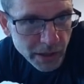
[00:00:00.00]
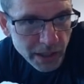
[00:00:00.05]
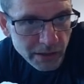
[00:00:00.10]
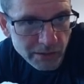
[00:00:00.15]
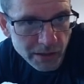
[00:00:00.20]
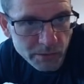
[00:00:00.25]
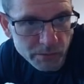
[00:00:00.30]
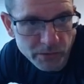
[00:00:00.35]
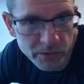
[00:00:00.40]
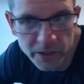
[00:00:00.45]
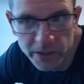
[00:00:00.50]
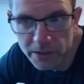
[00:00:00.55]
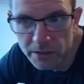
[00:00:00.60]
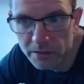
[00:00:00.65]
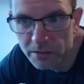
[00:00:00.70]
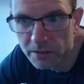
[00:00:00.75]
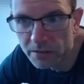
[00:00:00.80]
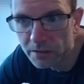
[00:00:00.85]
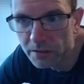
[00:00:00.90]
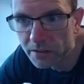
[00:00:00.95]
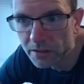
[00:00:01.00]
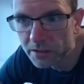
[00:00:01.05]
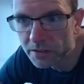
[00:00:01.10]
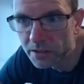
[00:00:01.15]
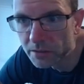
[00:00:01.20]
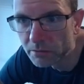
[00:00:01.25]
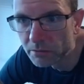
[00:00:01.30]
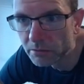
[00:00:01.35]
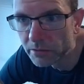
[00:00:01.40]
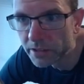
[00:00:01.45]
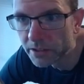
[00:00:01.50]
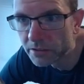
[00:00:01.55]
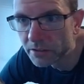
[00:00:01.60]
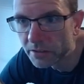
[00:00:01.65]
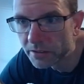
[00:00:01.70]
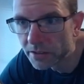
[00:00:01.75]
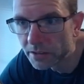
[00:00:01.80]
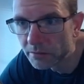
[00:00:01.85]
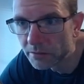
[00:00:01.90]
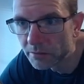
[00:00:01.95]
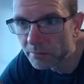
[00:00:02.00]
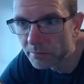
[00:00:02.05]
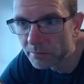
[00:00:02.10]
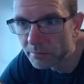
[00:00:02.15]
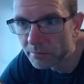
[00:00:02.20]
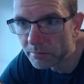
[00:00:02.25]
power up thing, actually we'll resize that one.